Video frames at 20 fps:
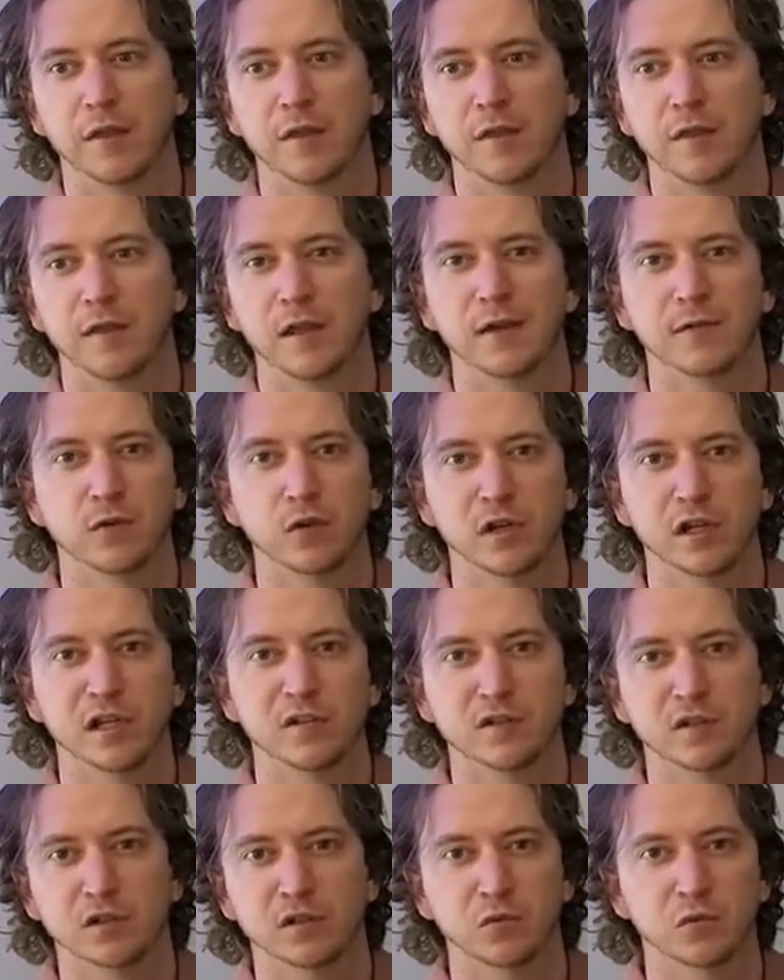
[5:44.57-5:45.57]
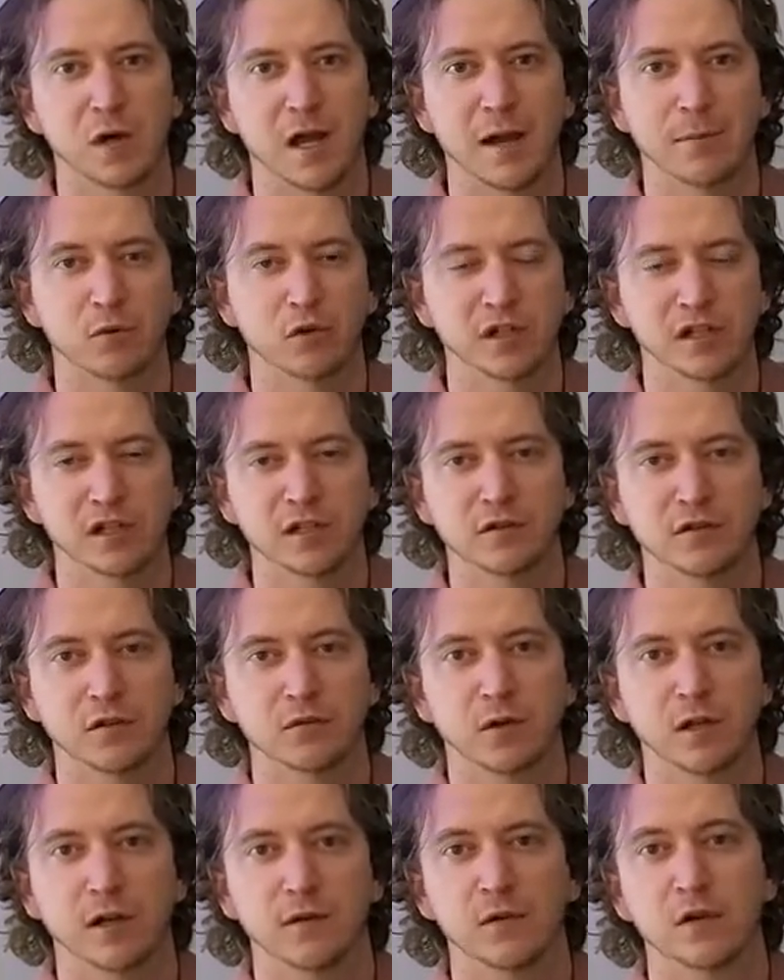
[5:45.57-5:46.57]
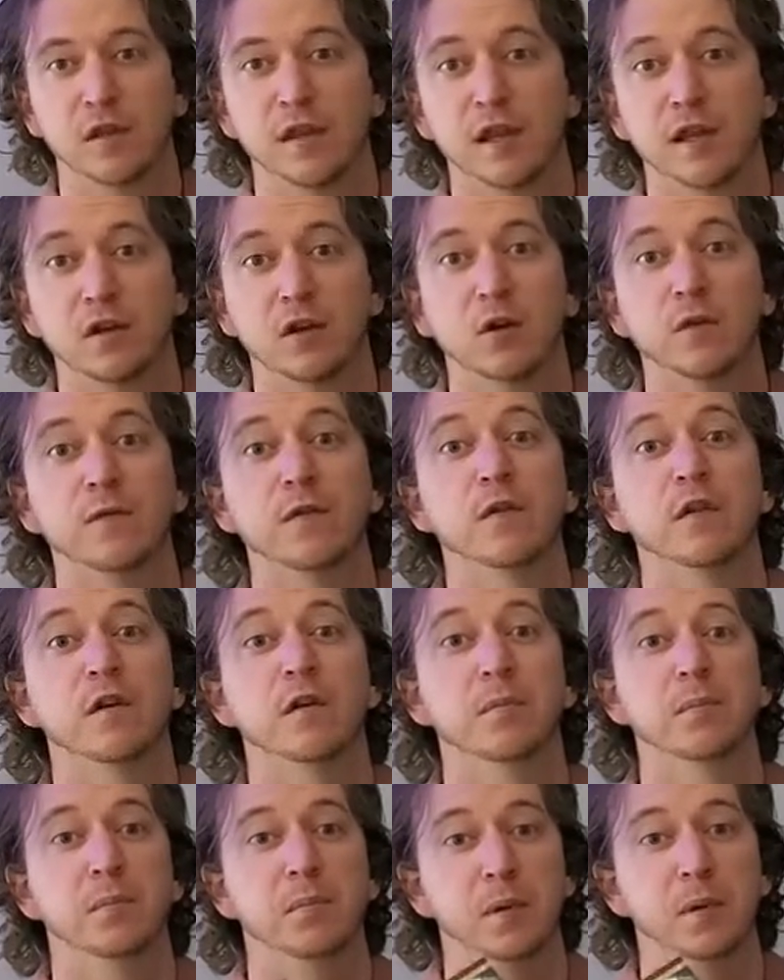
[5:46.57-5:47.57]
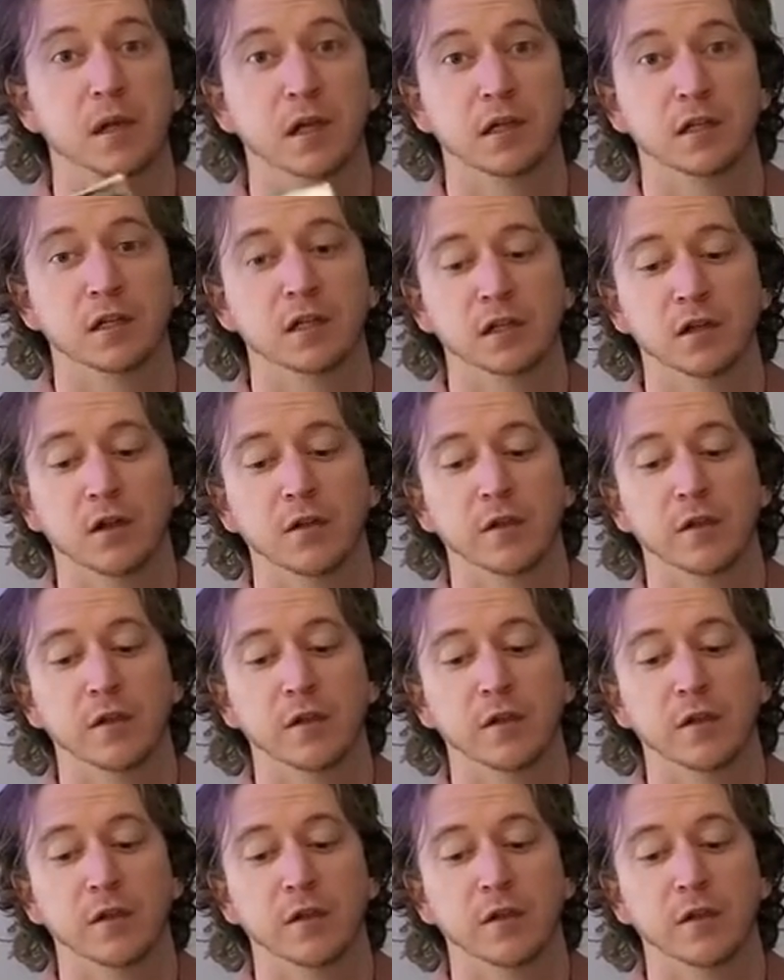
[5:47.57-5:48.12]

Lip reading: thieveries or robberies or whatever. They go for the big deal.